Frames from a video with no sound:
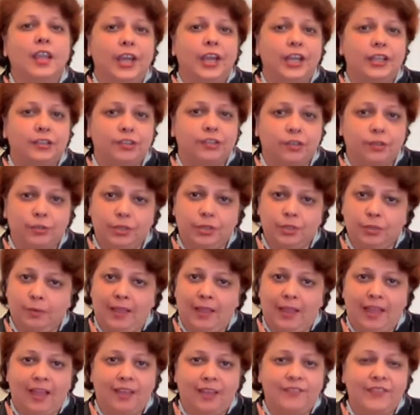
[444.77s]
it's good to
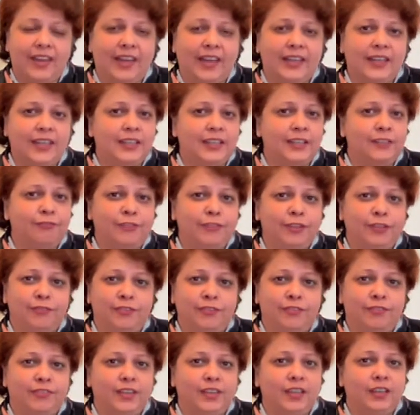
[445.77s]
have any Nifty
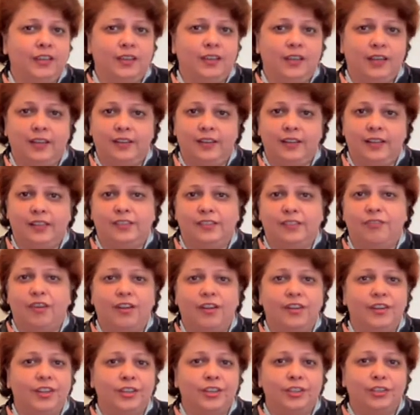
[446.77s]
50 index
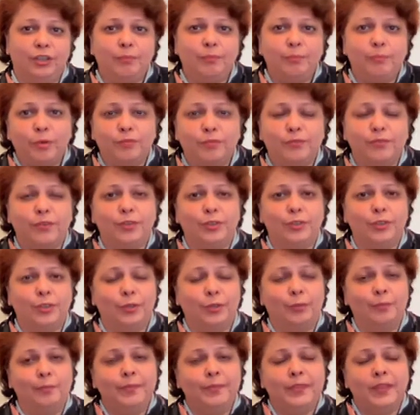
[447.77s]
fund in your
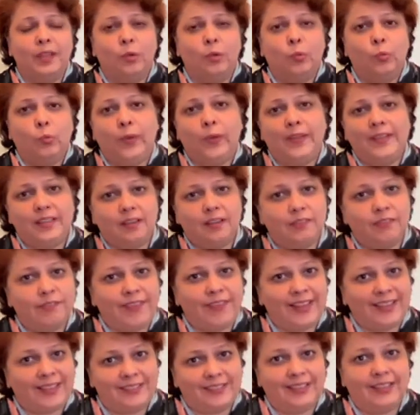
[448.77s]
portfolio with a
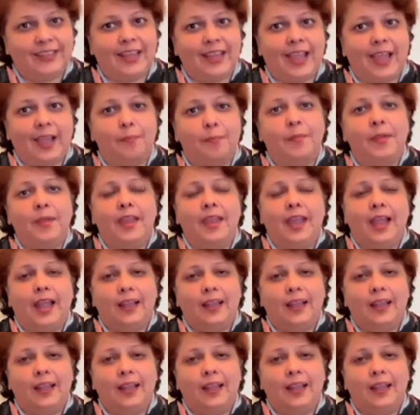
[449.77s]
flexi-cap.